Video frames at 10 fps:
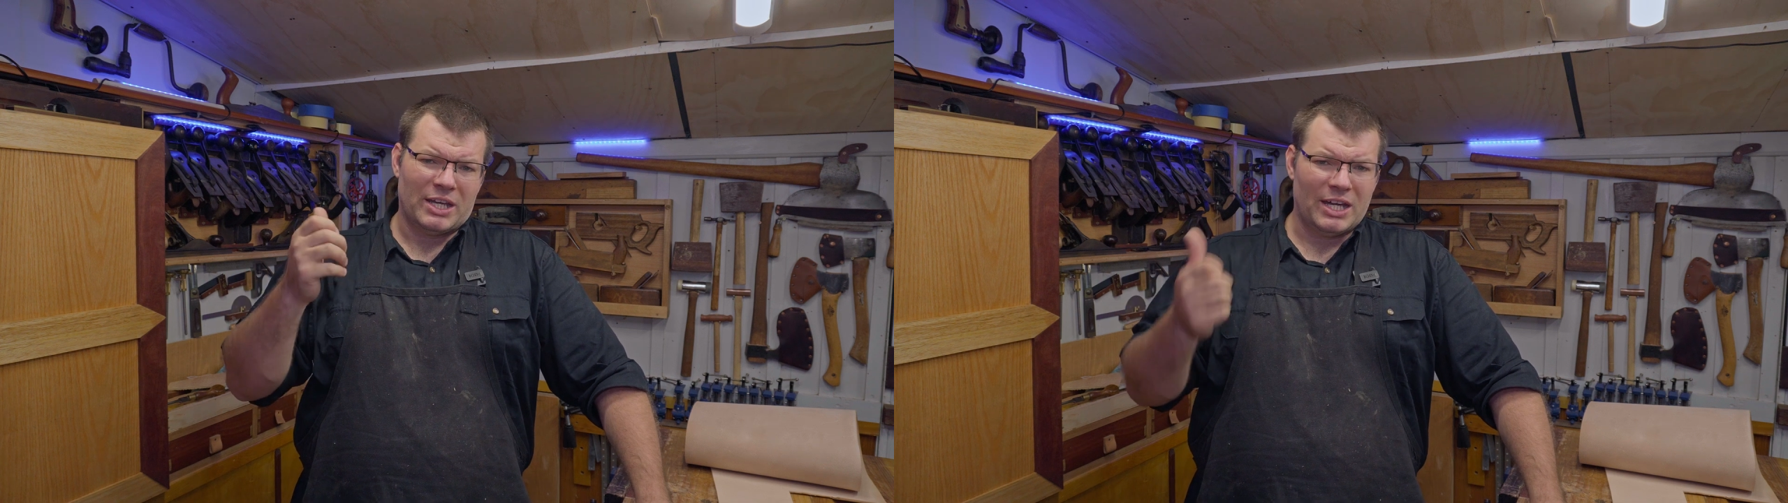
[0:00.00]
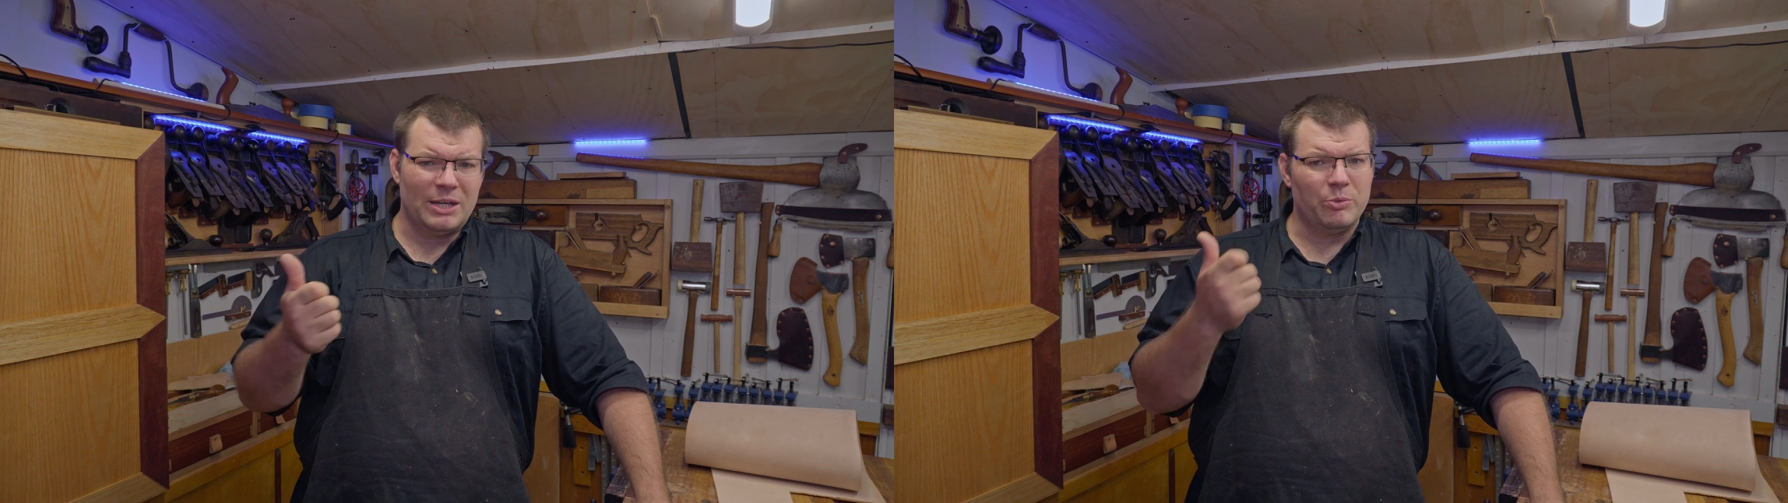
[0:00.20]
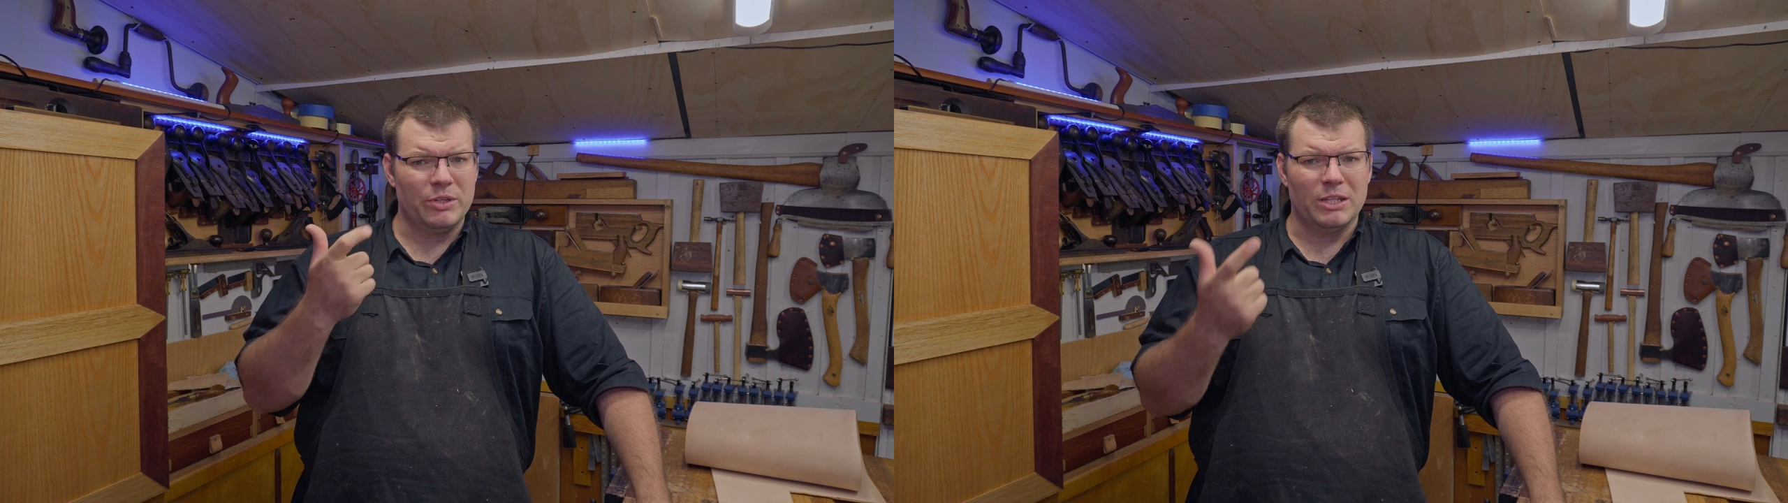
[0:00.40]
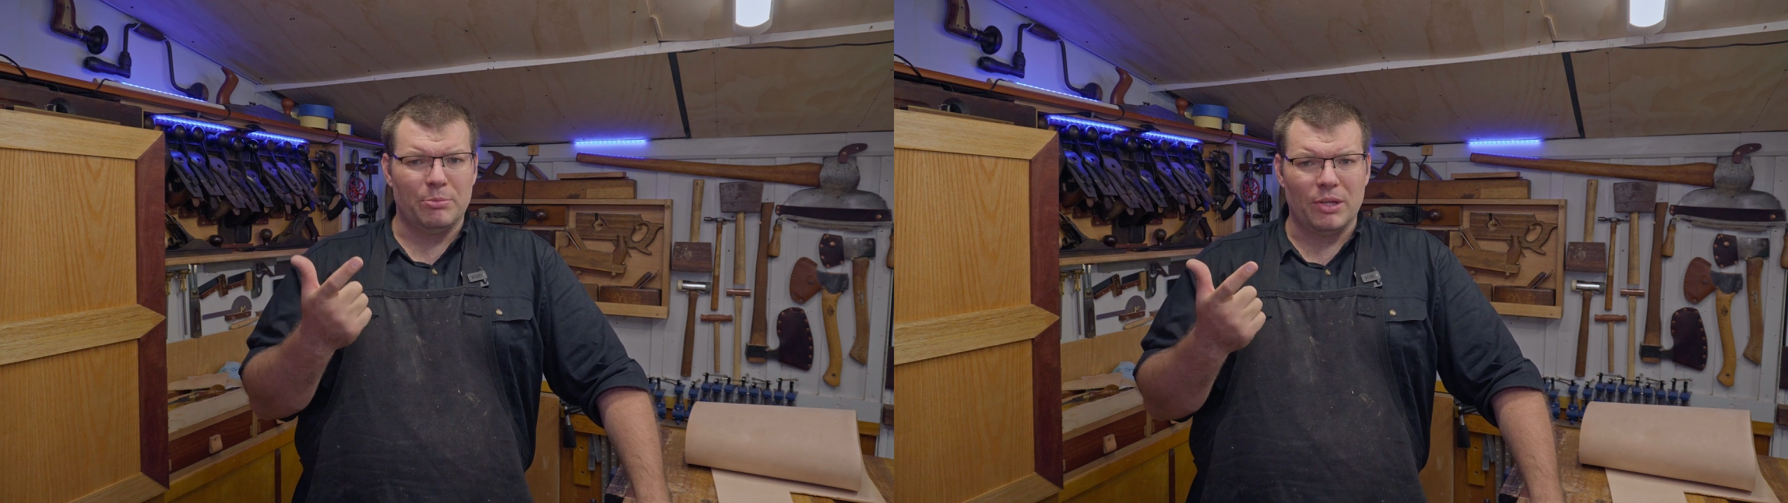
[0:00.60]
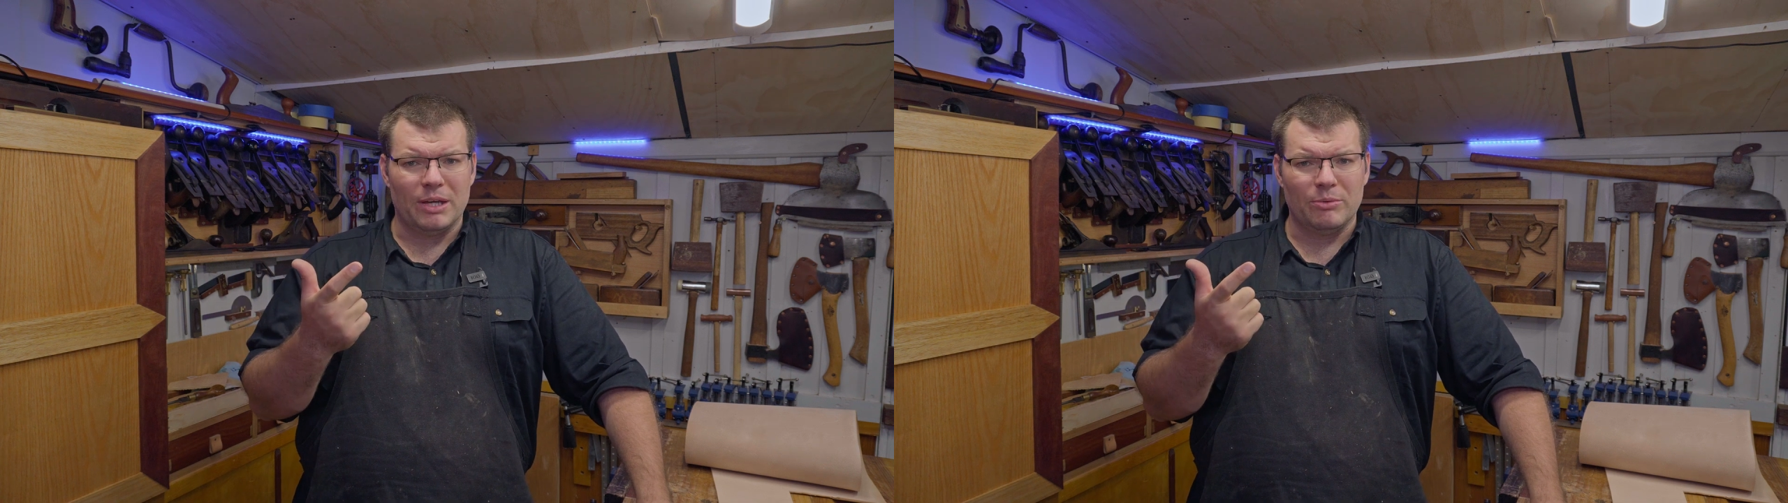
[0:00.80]
hardwood and the
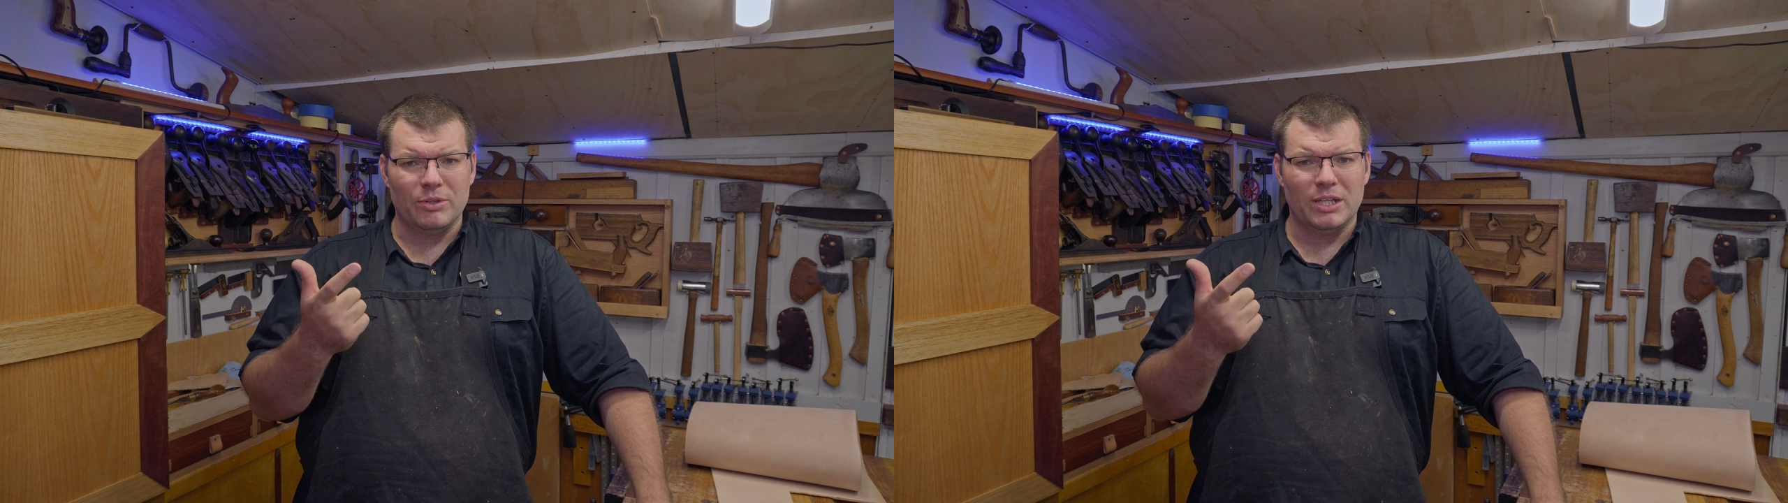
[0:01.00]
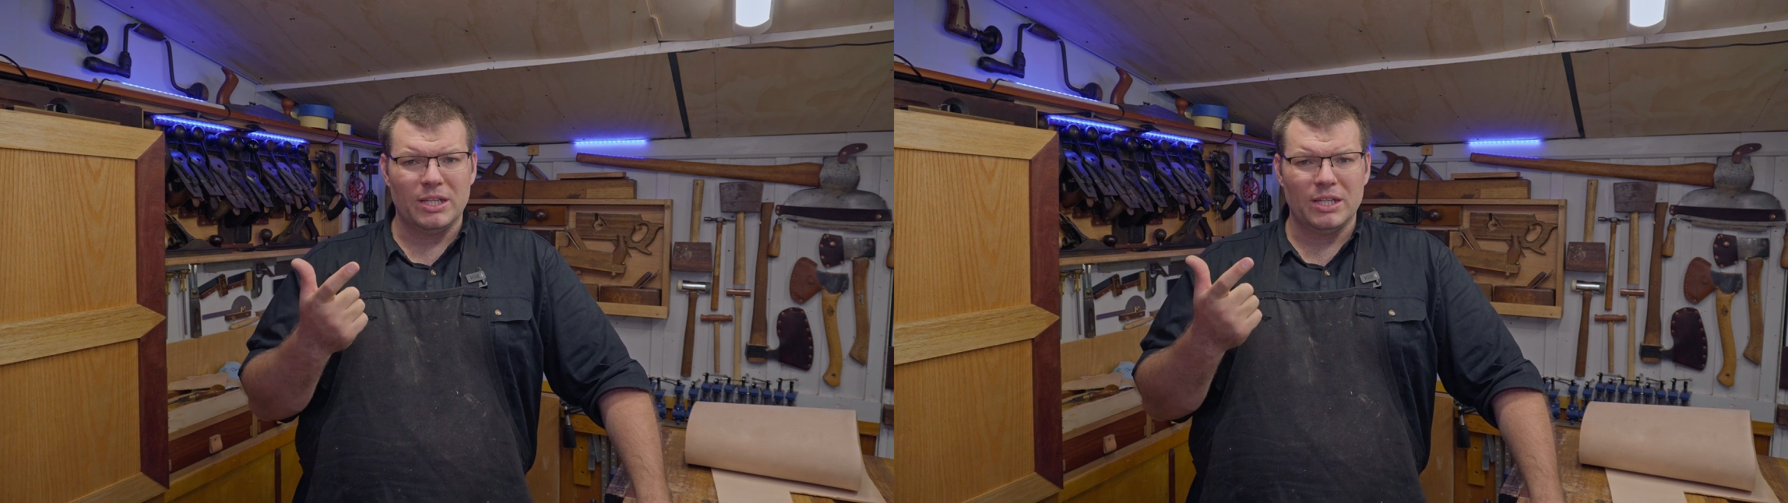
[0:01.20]
plywood,